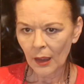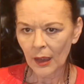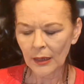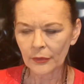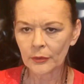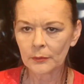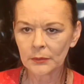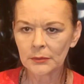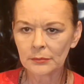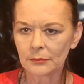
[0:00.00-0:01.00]
And I thought,
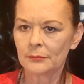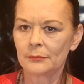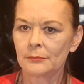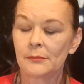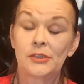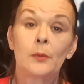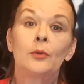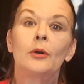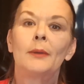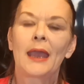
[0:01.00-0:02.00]
well, we don't
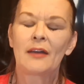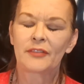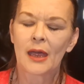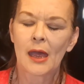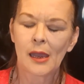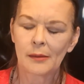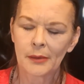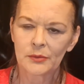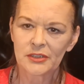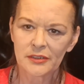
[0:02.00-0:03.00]
normally have that
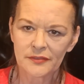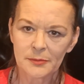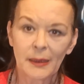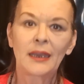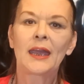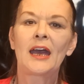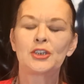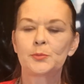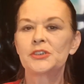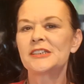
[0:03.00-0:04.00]
amount of spare
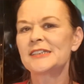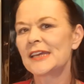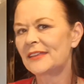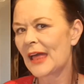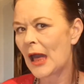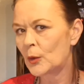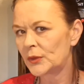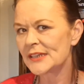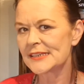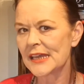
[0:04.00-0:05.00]
cash, but to take that out of
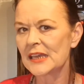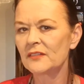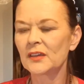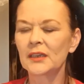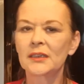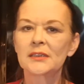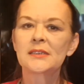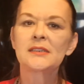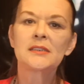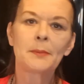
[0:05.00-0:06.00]
the
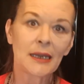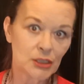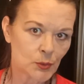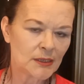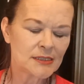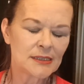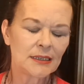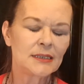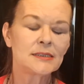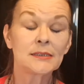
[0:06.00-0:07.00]
savings to buy 20
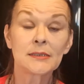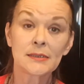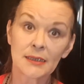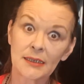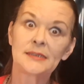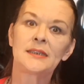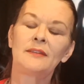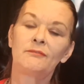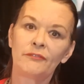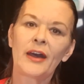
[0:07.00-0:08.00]
litres, is
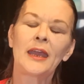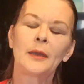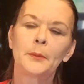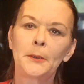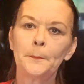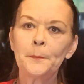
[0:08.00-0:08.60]
it viable?